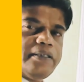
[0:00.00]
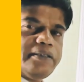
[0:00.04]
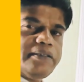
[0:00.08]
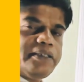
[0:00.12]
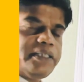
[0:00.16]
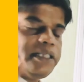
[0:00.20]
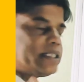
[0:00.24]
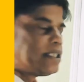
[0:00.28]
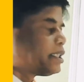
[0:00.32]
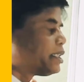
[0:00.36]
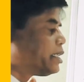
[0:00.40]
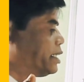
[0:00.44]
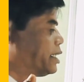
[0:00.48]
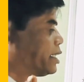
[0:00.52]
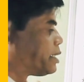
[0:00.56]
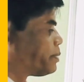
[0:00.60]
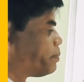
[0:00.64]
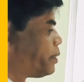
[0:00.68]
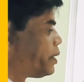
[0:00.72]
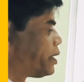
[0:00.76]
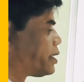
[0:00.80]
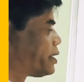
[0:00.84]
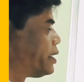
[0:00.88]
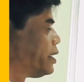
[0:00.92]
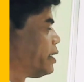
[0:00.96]
this
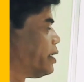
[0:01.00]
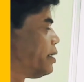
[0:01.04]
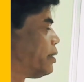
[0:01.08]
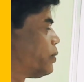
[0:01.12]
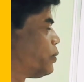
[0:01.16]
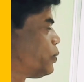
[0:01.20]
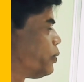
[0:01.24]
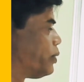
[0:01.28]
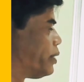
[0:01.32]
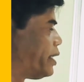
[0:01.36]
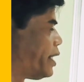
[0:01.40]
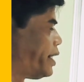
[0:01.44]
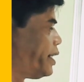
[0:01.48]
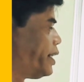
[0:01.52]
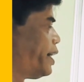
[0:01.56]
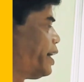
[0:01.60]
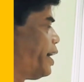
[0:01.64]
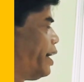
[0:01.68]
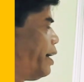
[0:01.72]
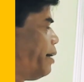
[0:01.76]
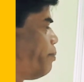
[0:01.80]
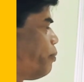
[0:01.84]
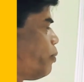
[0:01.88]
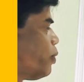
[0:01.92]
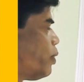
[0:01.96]
dispersing to dye
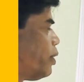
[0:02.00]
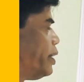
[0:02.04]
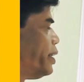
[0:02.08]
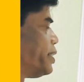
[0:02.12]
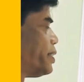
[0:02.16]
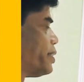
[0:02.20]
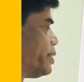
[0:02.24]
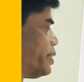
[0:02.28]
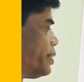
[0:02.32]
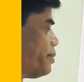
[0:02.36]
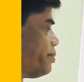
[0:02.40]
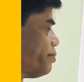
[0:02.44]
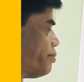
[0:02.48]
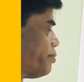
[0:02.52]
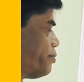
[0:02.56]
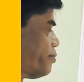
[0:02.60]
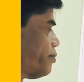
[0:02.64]
a polyester